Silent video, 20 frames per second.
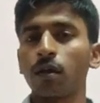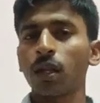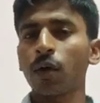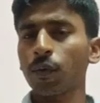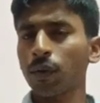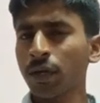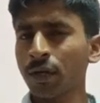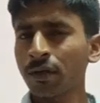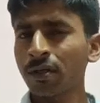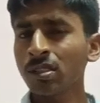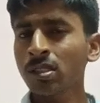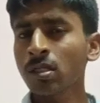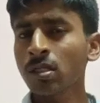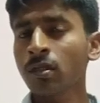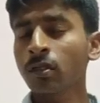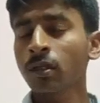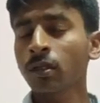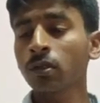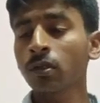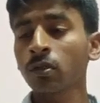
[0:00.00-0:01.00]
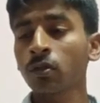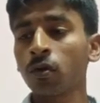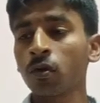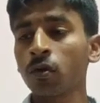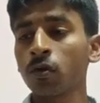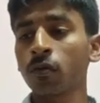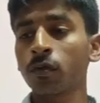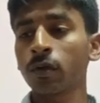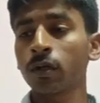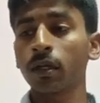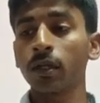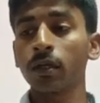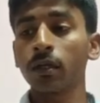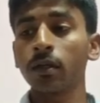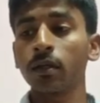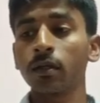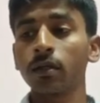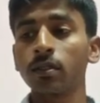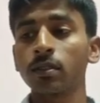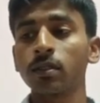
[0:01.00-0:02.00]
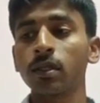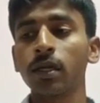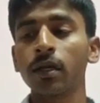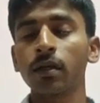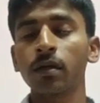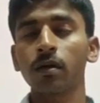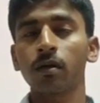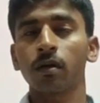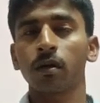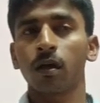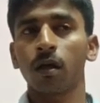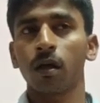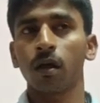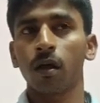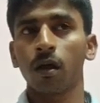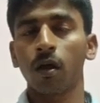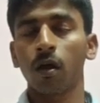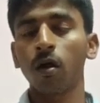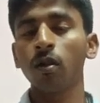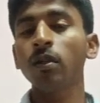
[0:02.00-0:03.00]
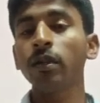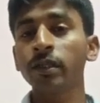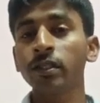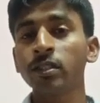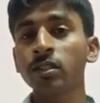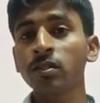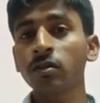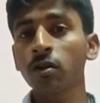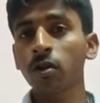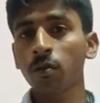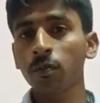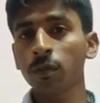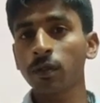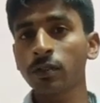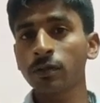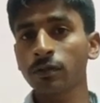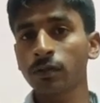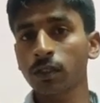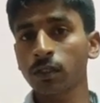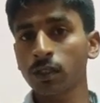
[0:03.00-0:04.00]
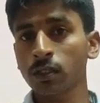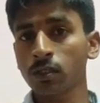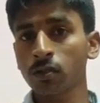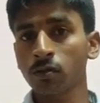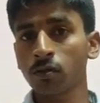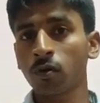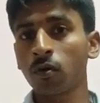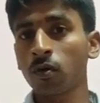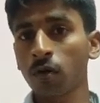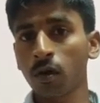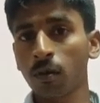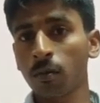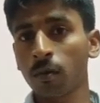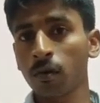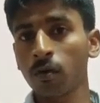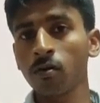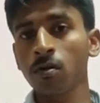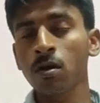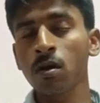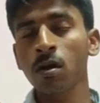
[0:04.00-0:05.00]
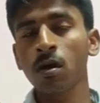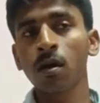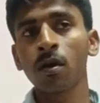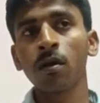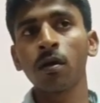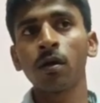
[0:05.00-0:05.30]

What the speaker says: Now, an interesting thing to note over here is that all the engine developments which I just told you about,